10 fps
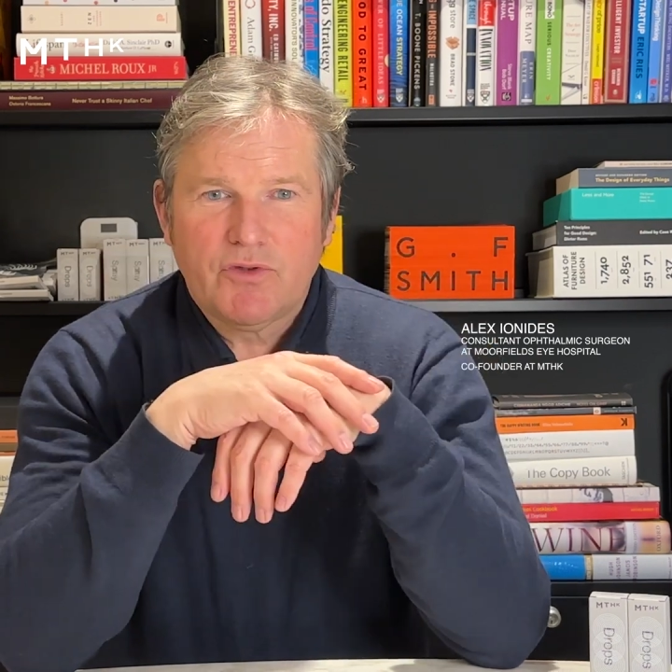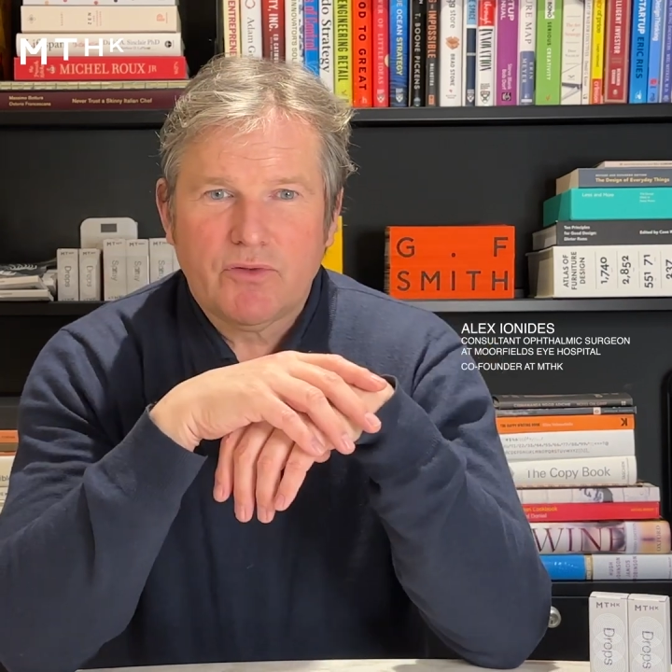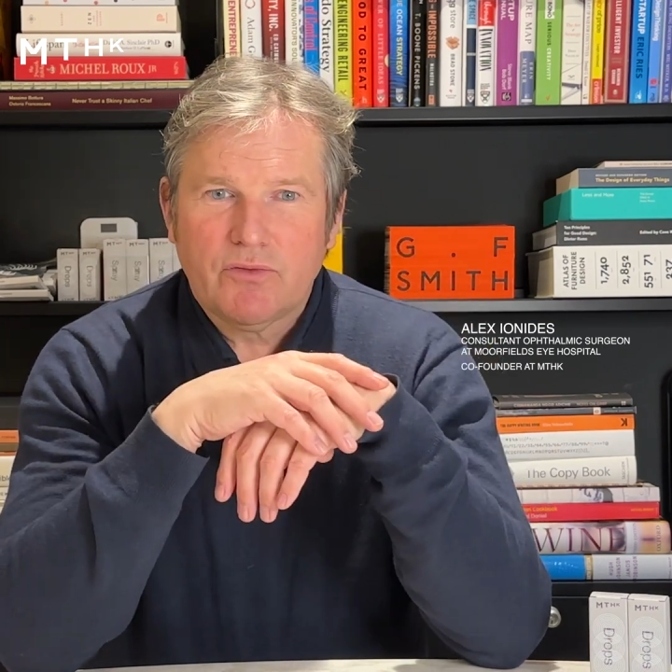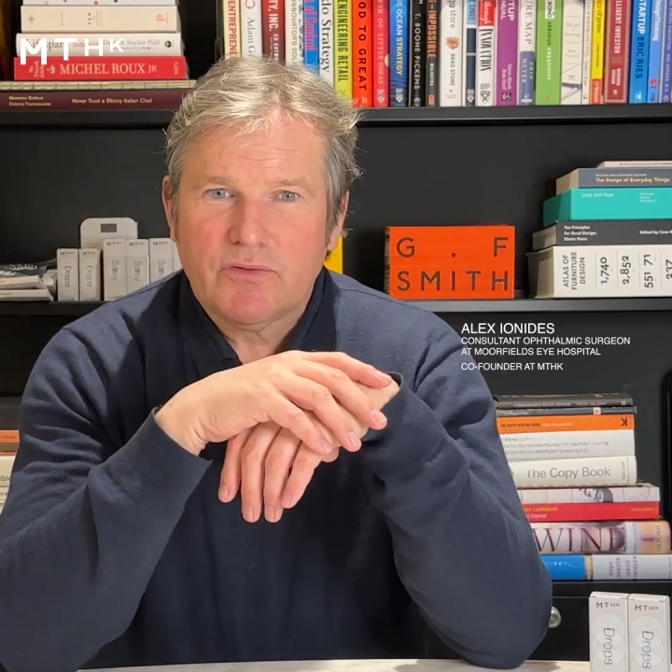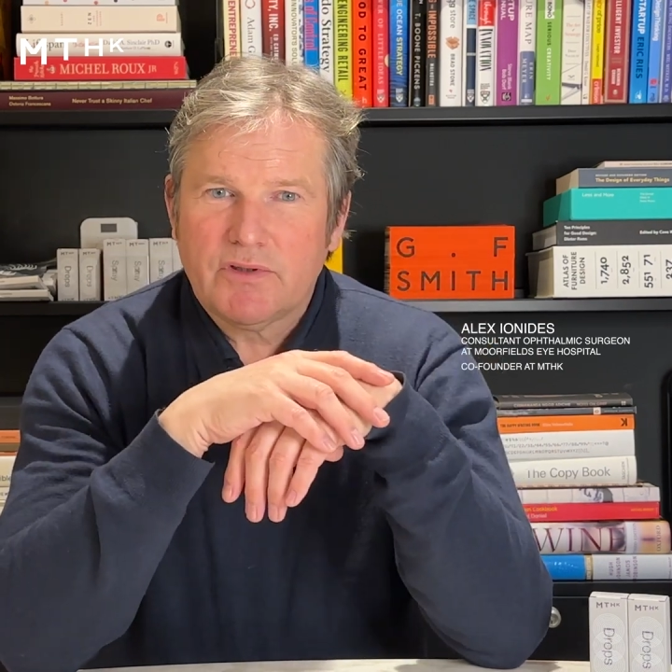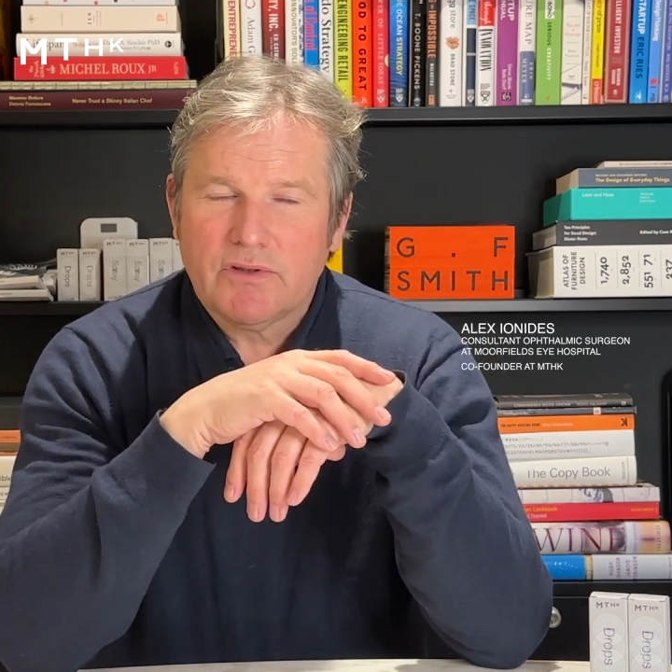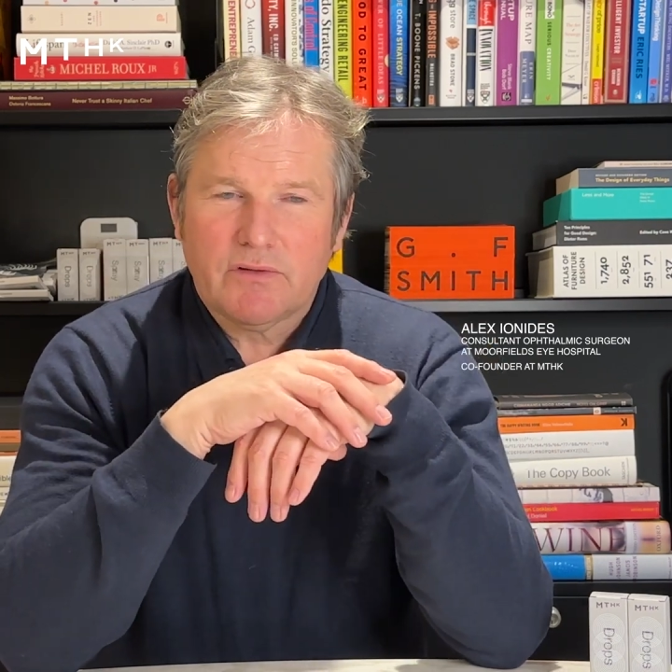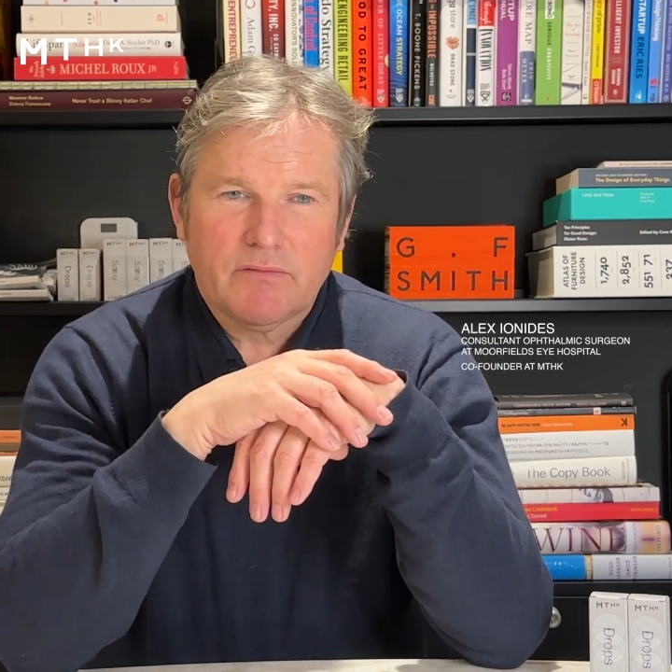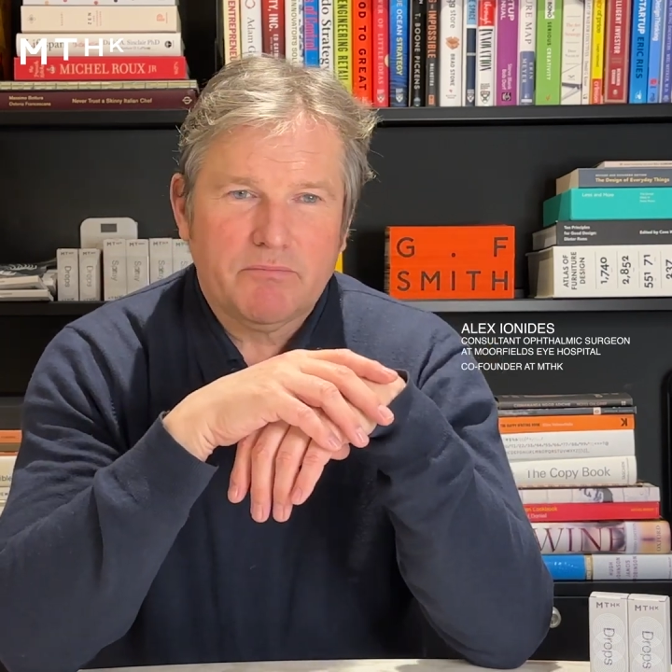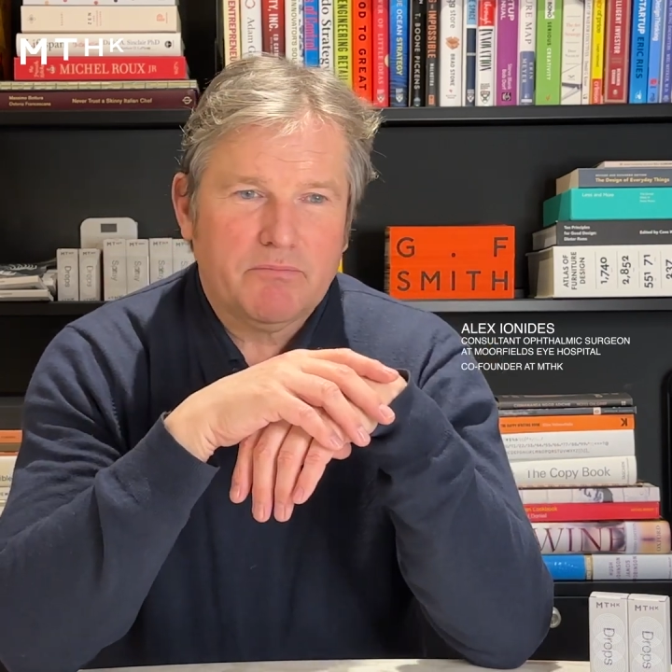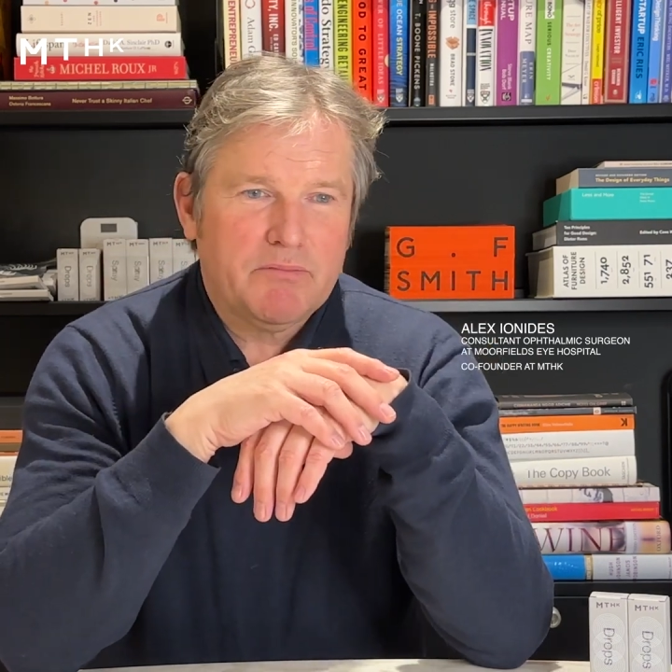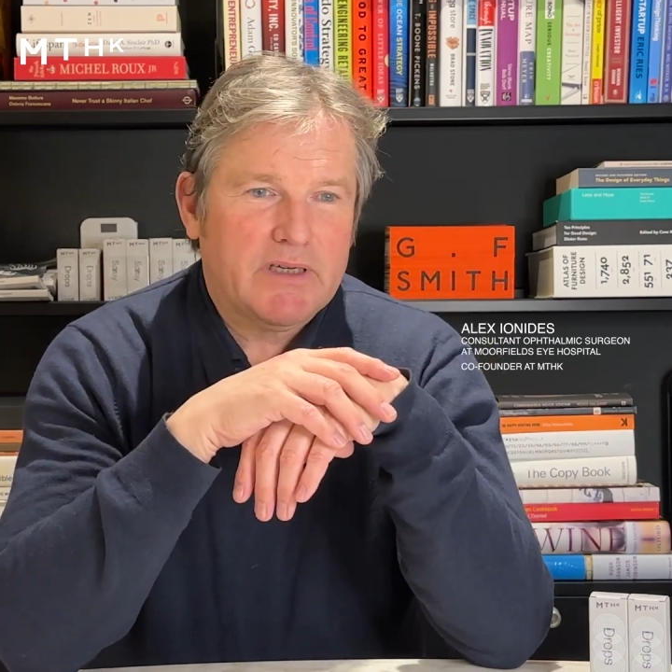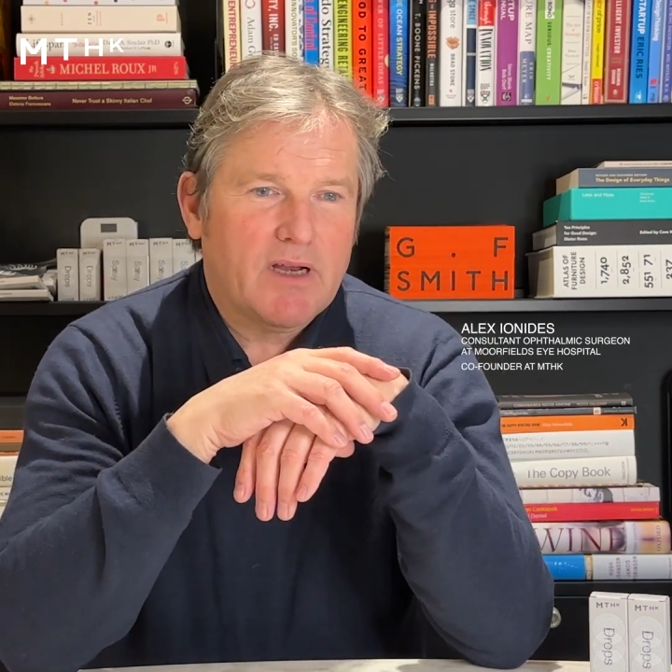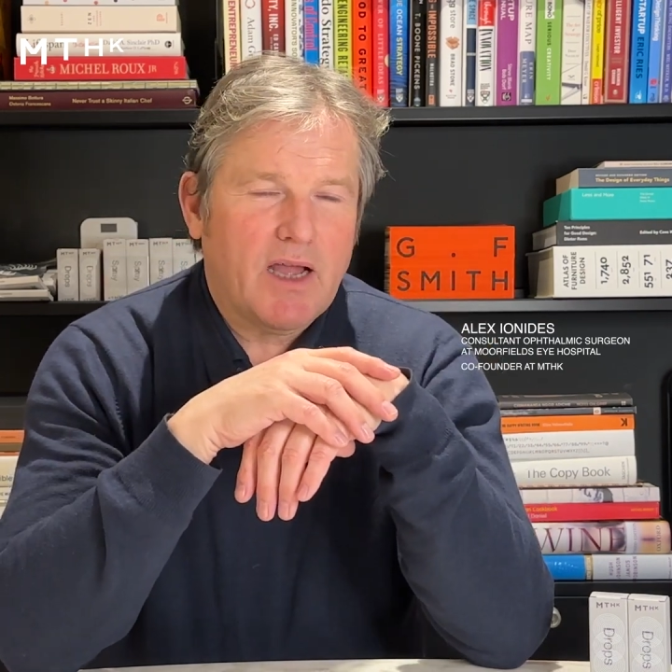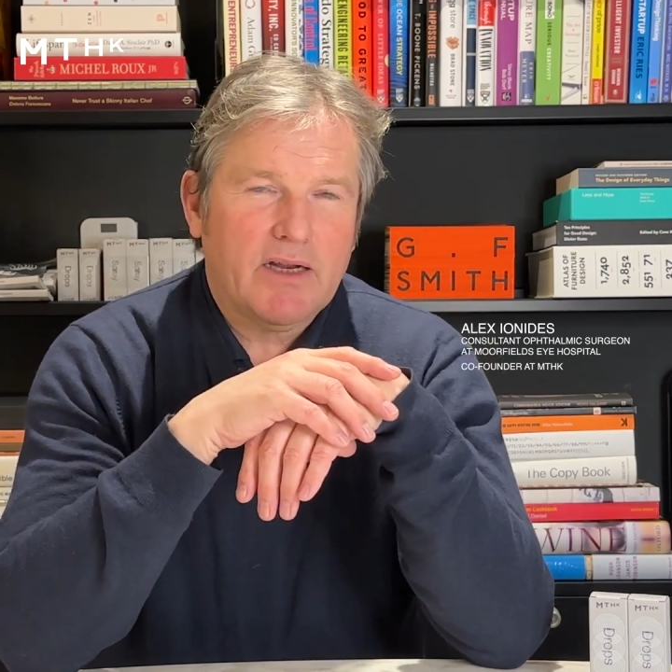dawn till
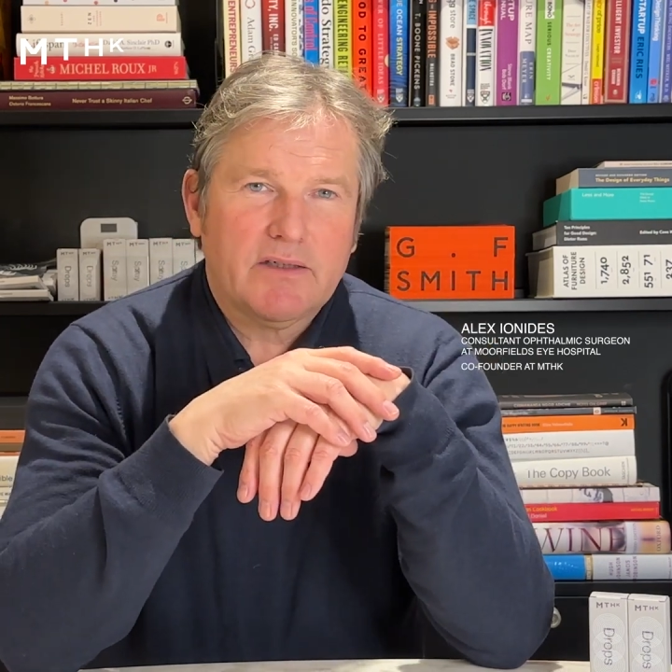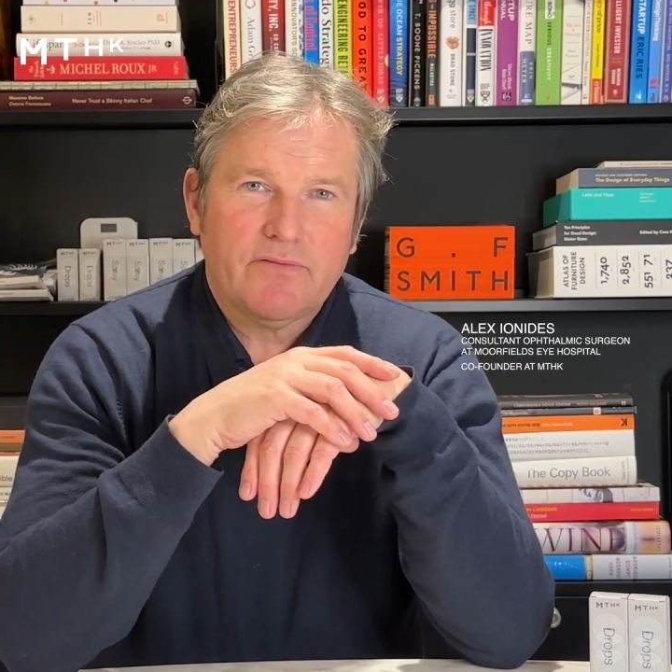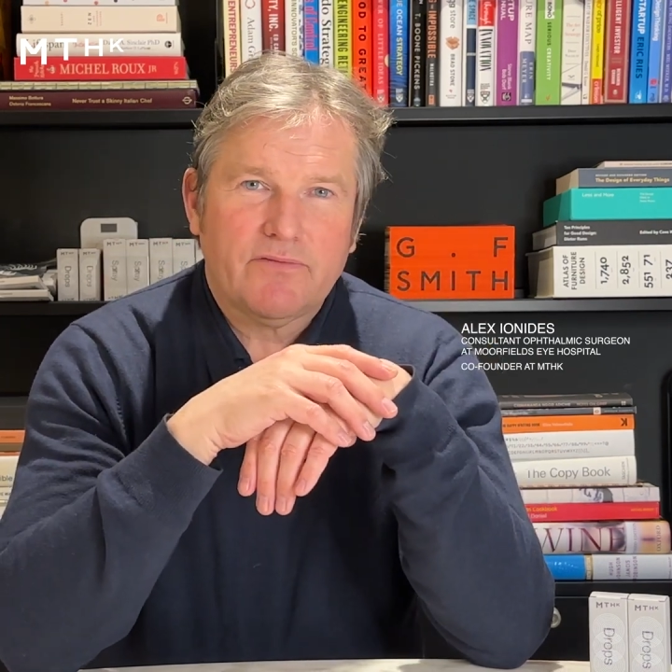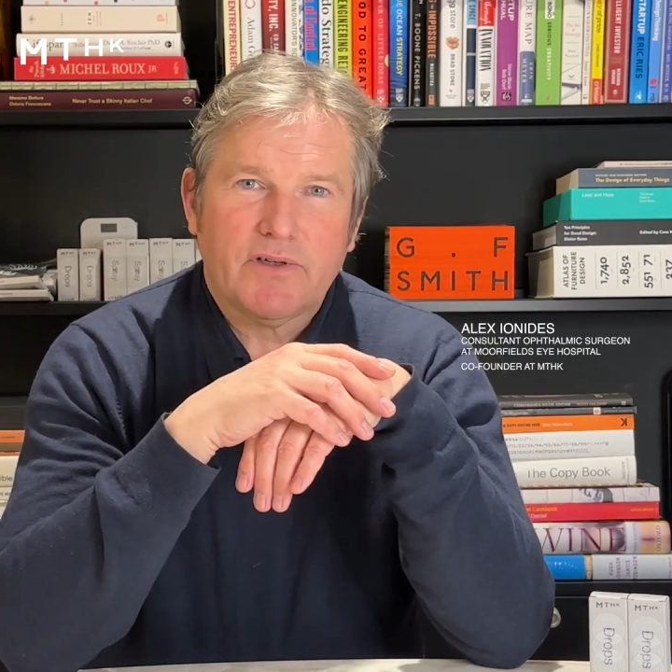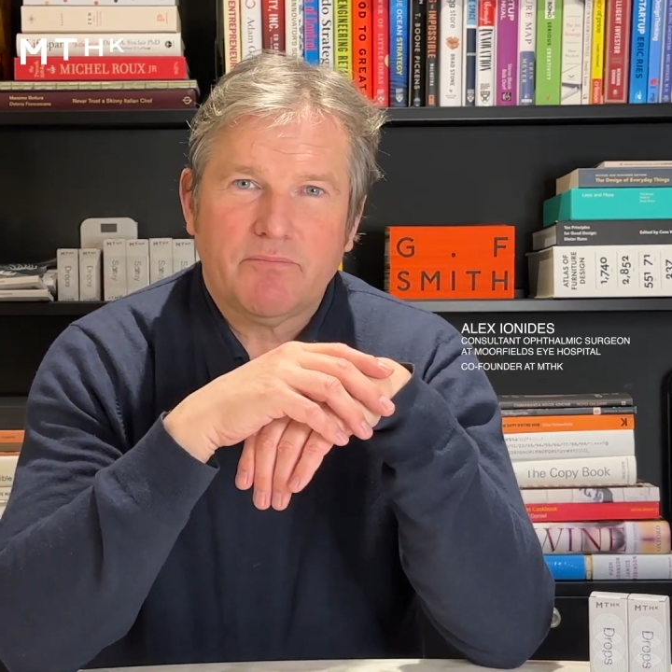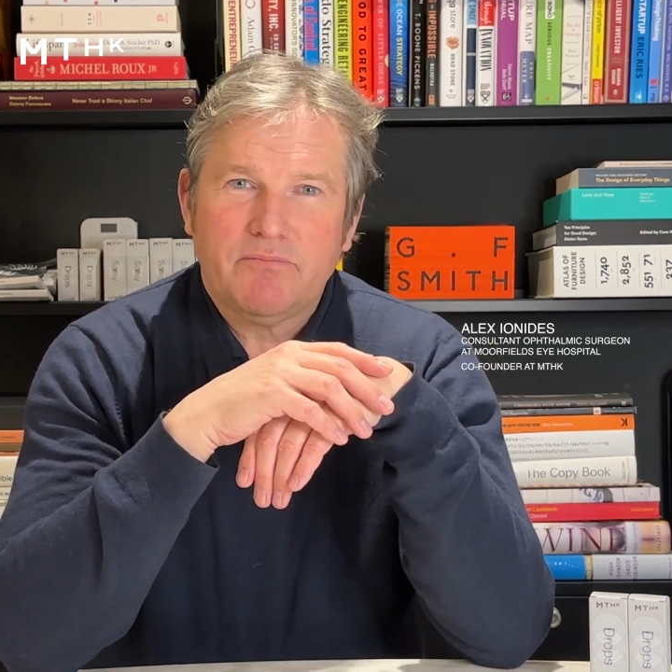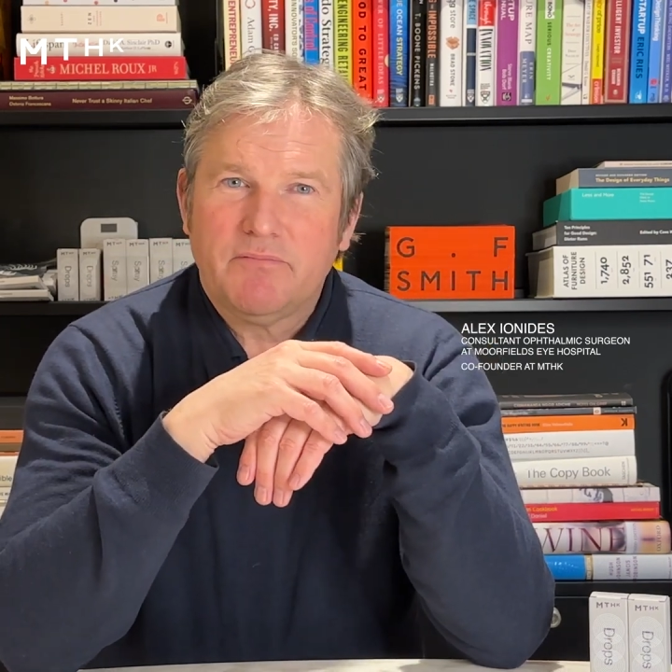midnight for